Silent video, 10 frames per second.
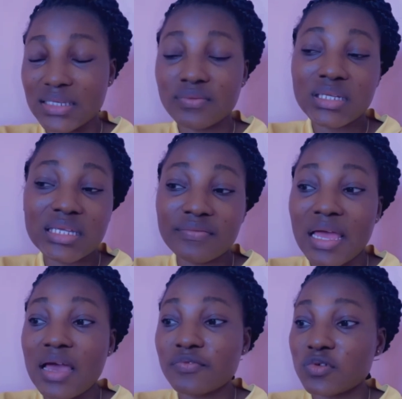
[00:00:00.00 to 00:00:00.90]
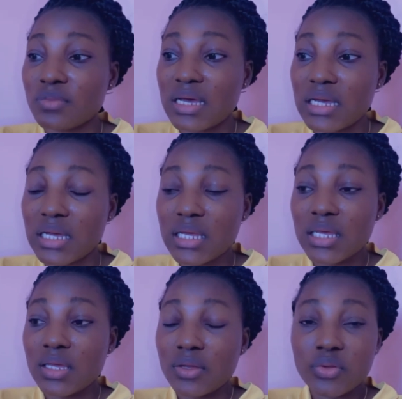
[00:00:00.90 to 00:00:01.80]
Even if I have to mark
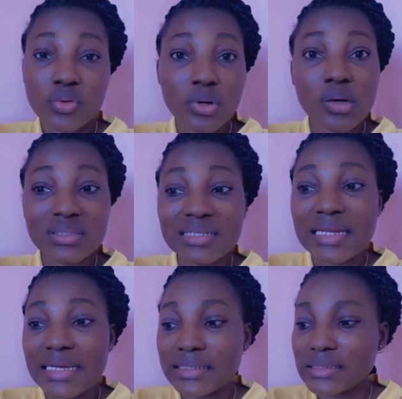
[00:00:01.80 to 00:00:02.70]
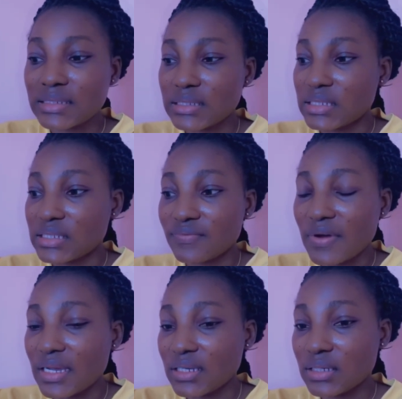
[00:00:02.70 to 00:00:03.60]
throughout the night, it's
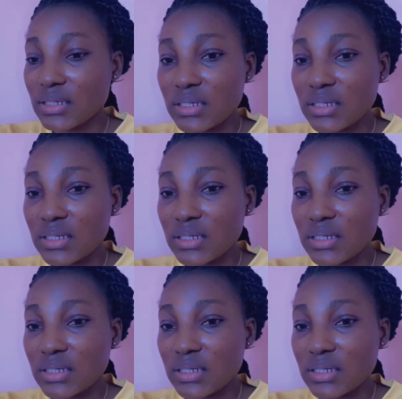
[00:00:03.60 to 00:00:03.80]
fine.